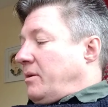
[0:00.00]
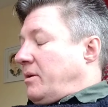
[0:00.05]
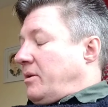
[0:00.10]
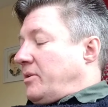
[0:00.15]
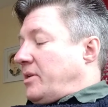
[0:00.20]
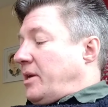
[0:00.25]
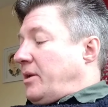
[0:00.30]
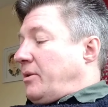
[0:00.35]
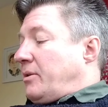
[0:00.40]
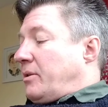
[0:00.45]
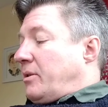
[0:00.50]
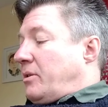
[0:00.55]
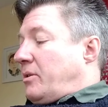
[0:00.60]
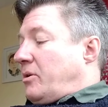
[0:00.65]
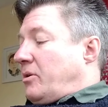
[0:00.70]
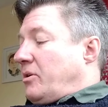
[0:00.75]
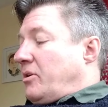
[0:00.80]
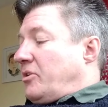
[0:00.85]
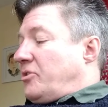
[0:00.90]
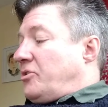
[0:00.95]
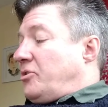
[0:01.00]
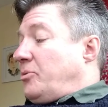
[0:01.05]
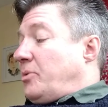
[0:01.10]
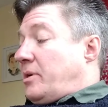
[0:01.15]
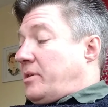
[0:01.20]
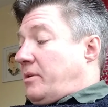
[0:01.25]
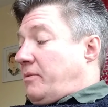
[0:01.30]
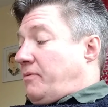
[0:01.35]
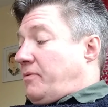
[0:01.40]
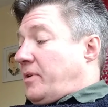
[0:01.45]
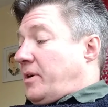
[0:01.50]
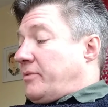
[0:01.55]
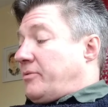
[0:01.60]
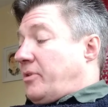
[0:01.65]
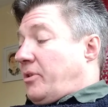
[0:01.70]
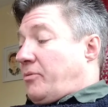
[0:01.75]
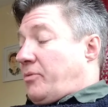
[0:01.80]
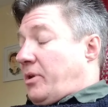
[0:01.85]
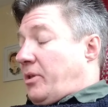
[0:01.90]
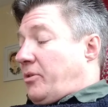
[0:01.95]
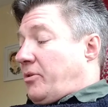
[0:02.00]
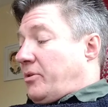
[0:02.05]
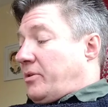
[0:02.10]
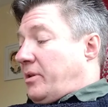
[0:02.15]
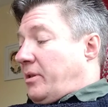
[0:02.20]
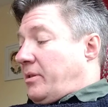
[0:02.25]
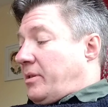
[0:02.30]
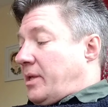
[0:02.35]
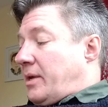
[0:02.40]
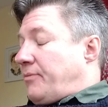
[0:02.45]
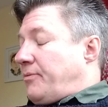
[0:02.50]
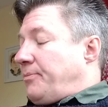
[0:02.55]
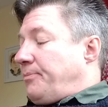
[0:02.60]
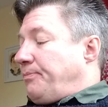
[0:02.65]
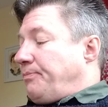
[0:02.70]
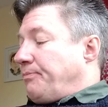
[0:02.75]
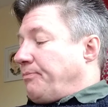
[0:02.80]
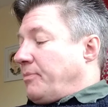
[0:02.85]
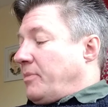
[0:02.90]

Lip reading: Dates circa 285 to 337.